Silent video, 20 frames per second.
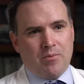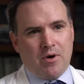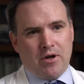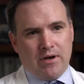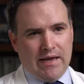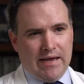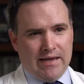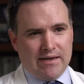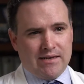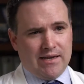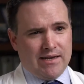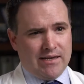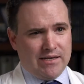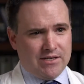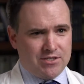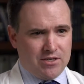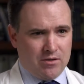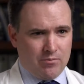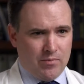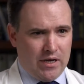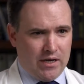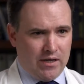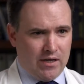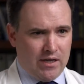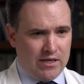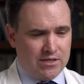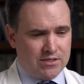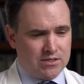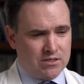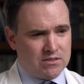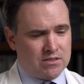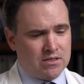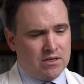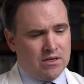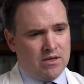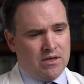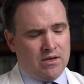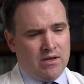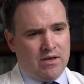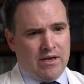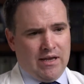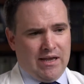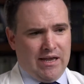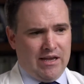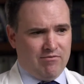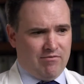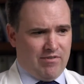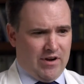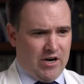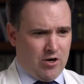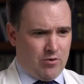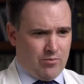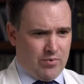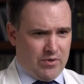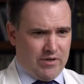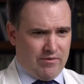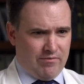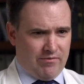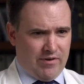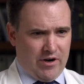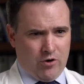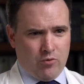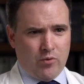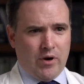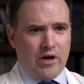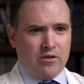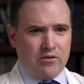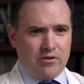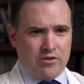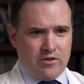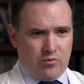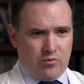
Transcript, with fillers: them on anti-itching medications. Invariably, very rarely